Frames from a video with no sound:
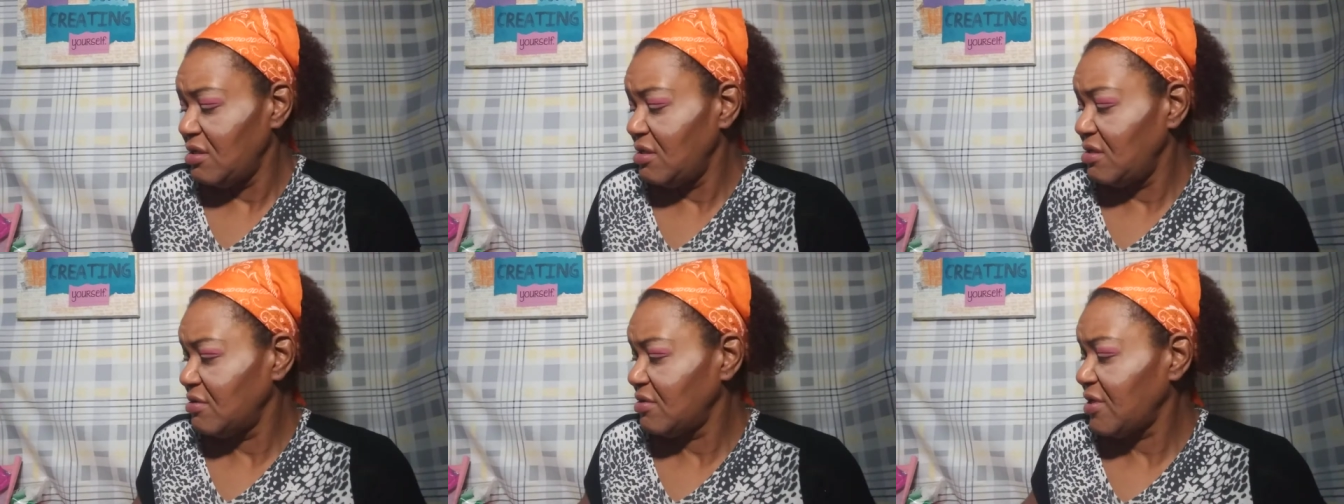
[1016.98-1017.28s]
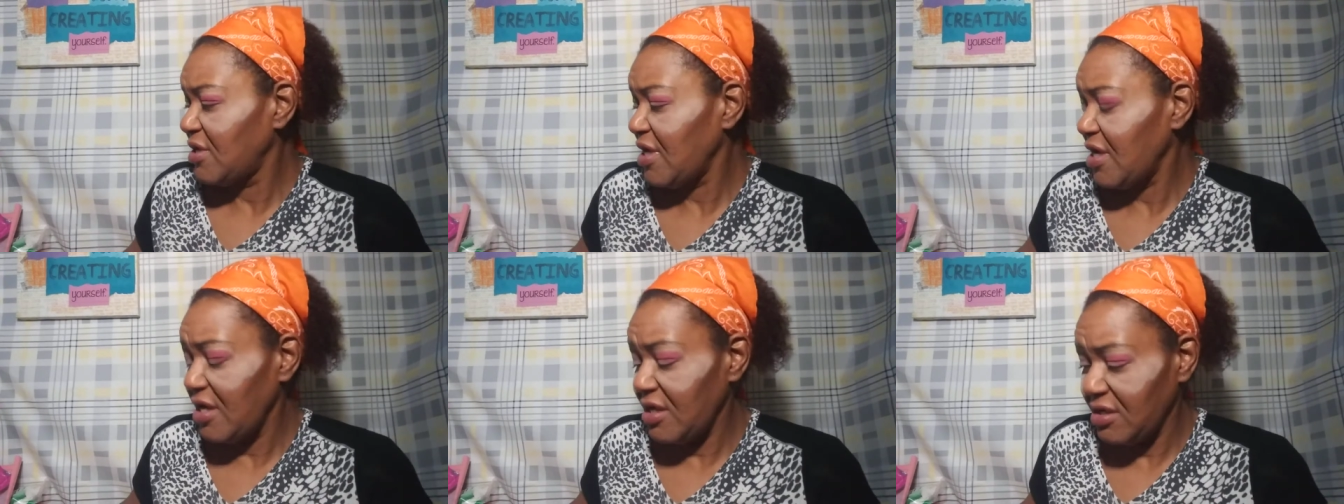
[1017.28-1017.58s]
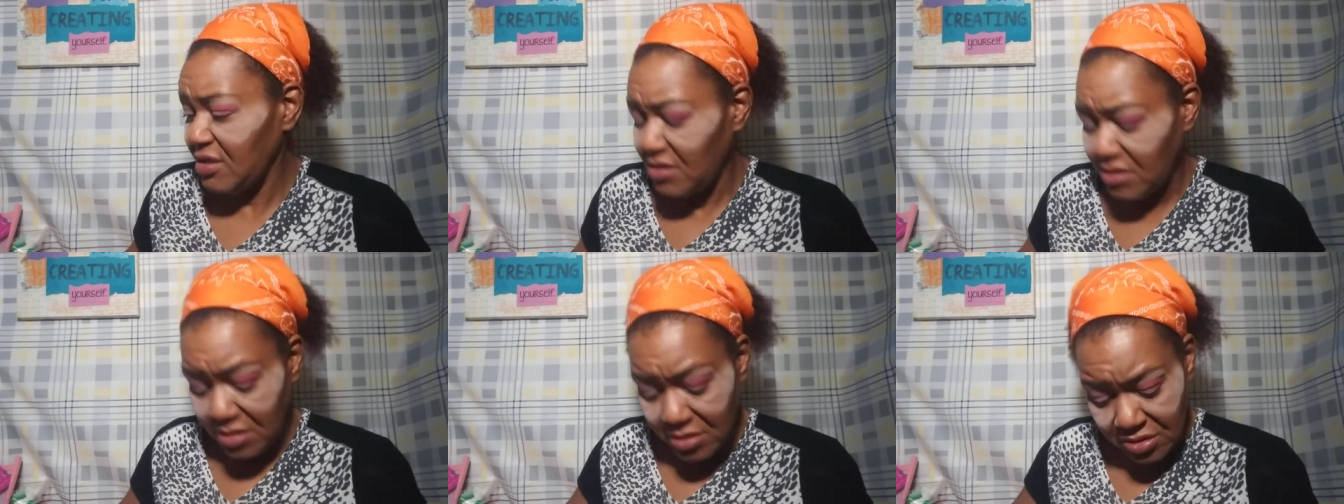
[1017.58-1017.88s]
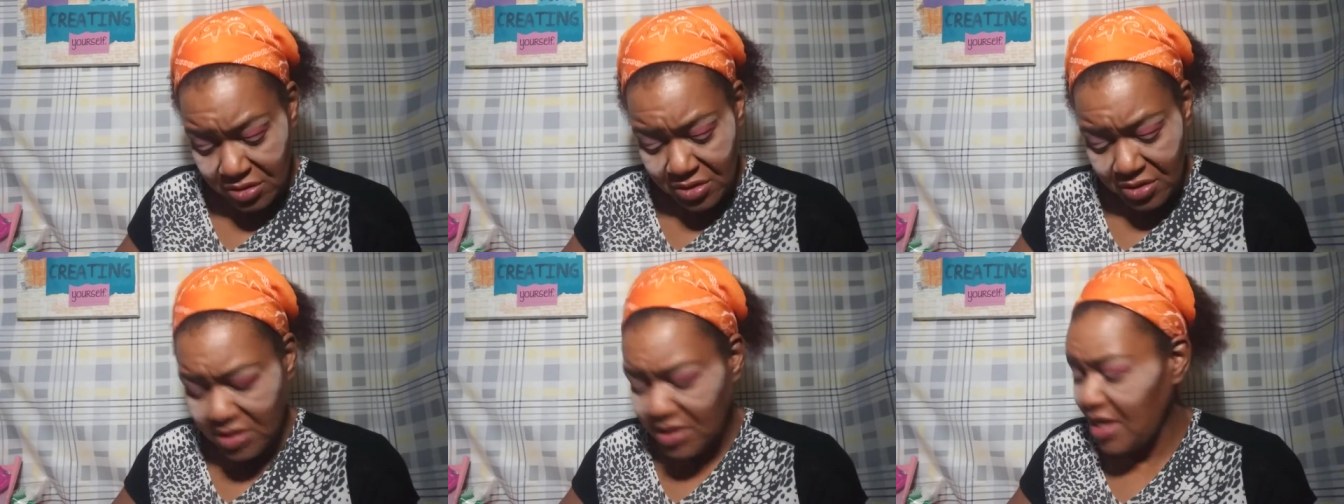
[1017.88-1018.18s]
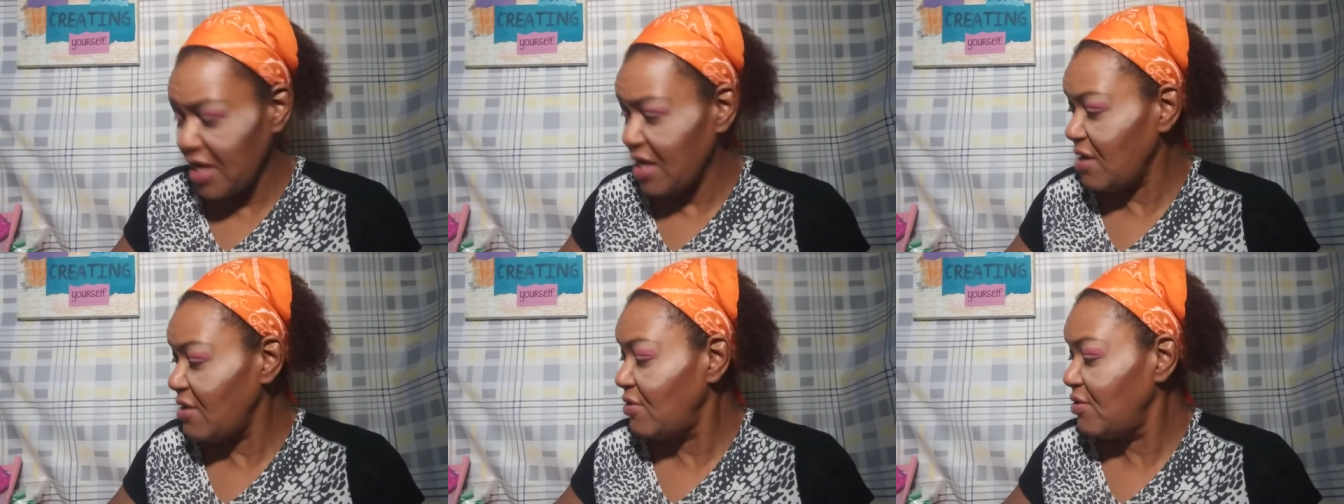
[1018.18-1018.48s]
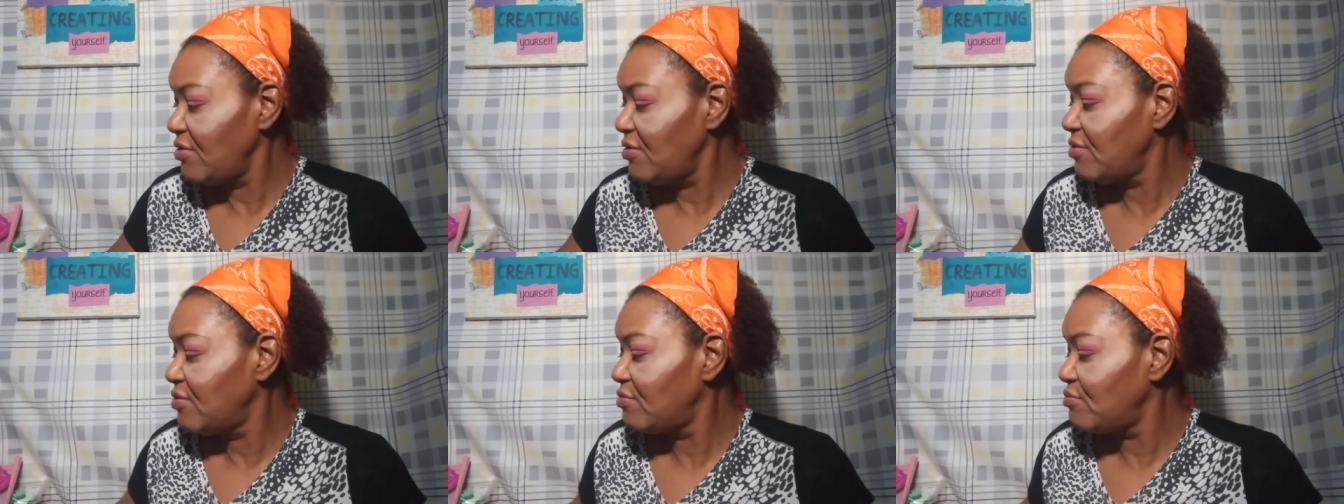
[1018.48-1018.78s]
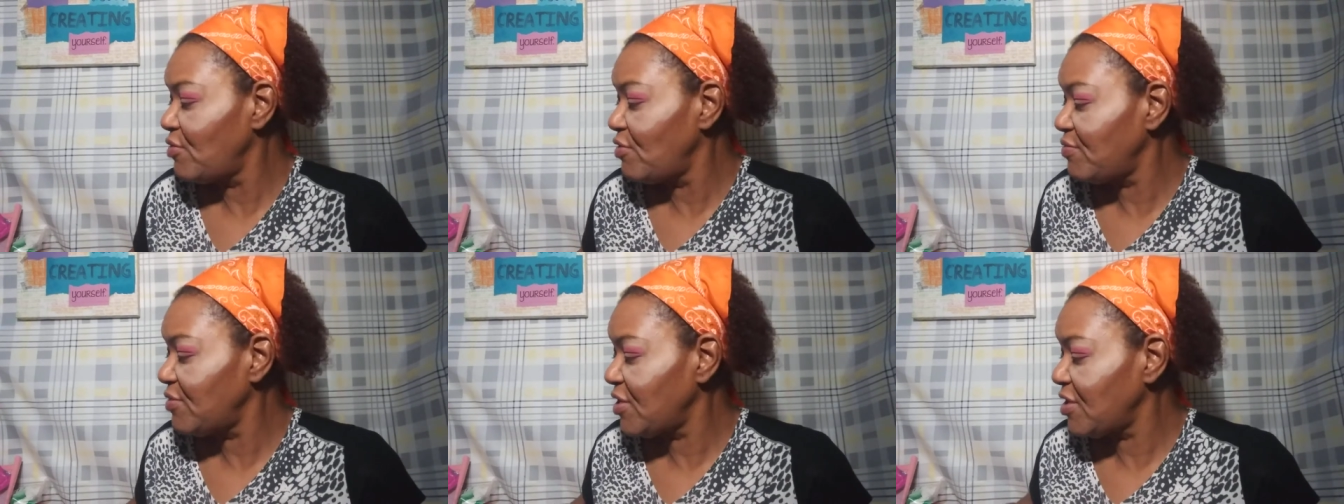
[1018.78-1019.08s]
Okay, so now
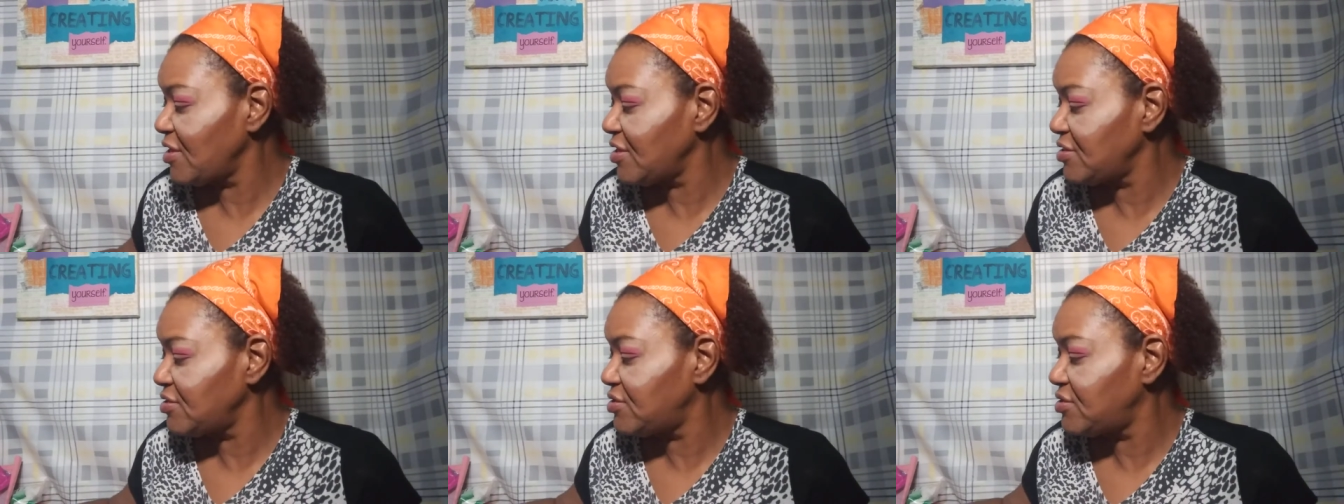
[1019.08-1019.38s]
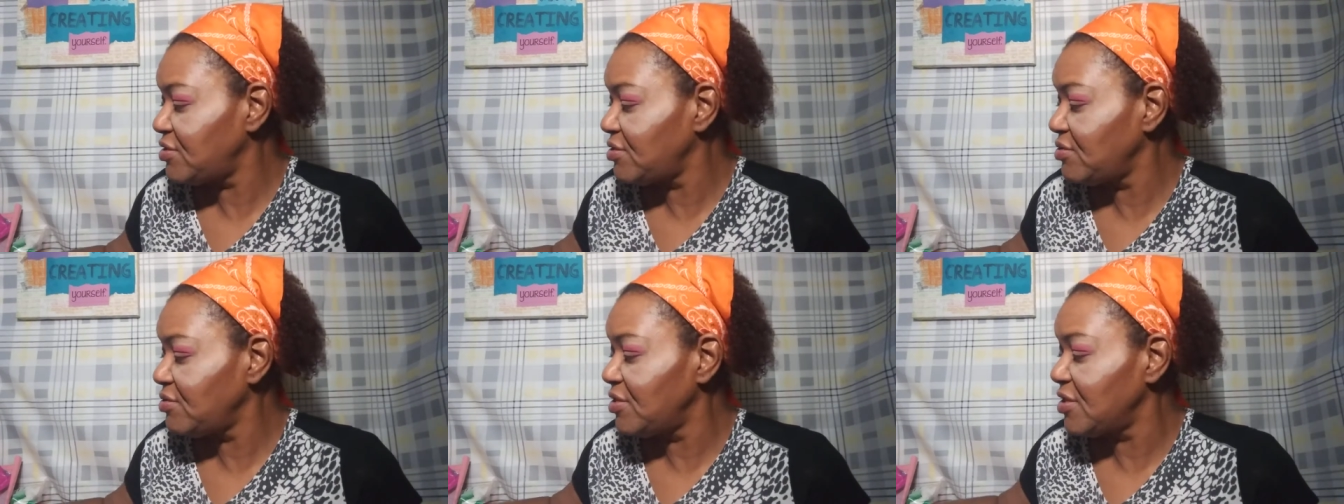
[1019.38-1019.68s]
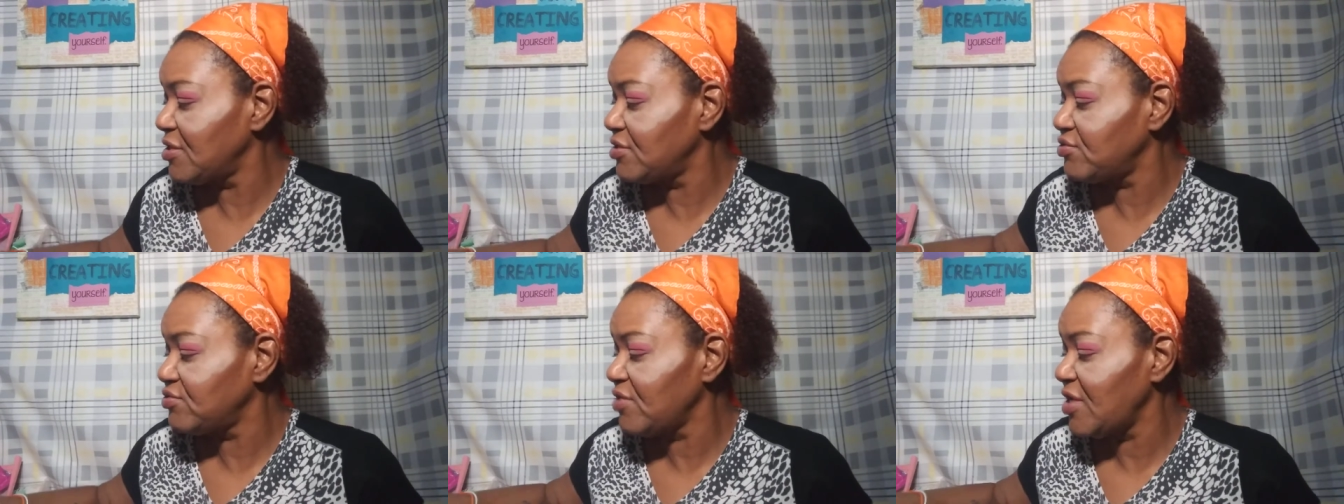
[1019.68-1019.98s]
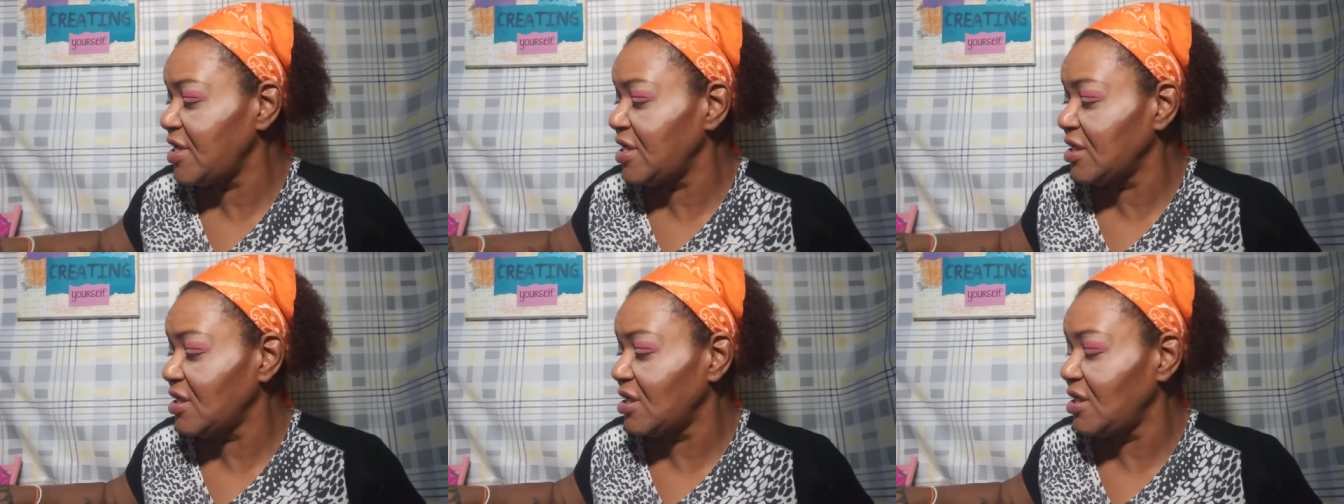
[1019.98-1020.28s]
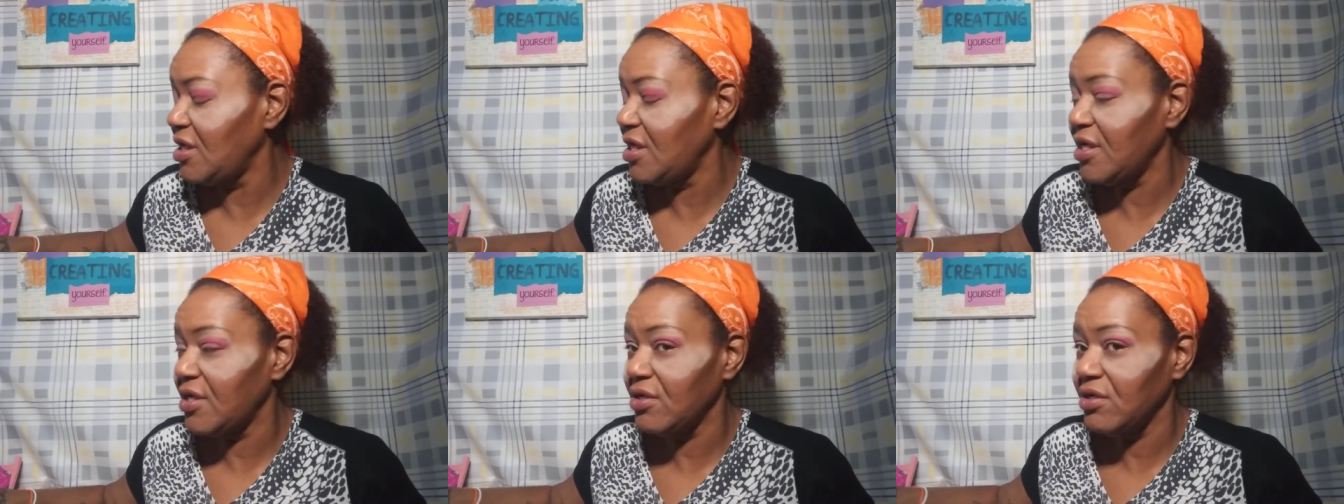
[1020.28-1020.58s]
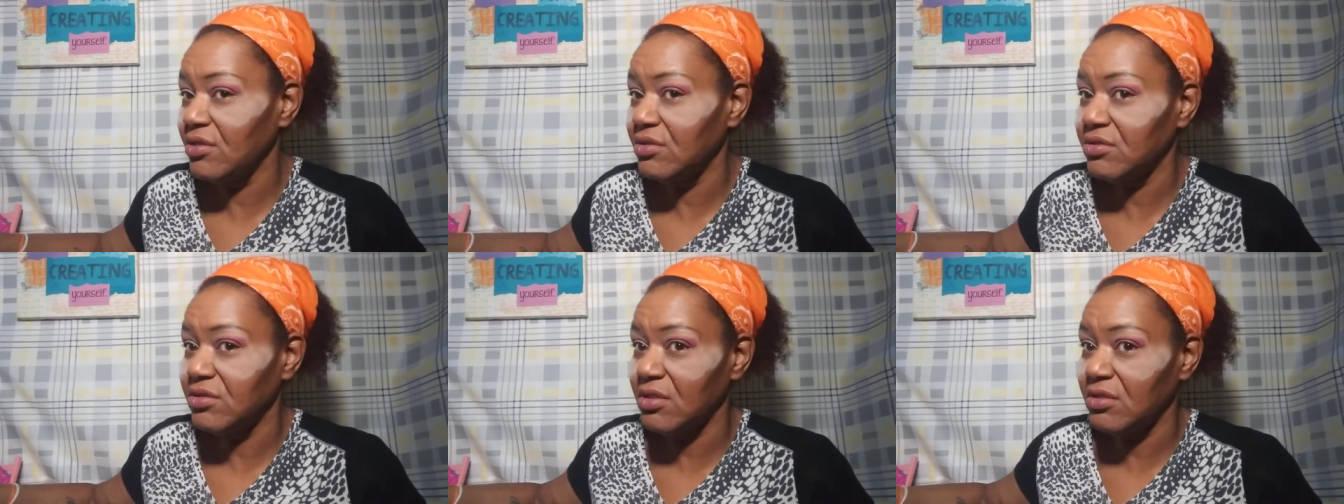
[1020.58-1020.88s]
moving on to the dreaded glitter.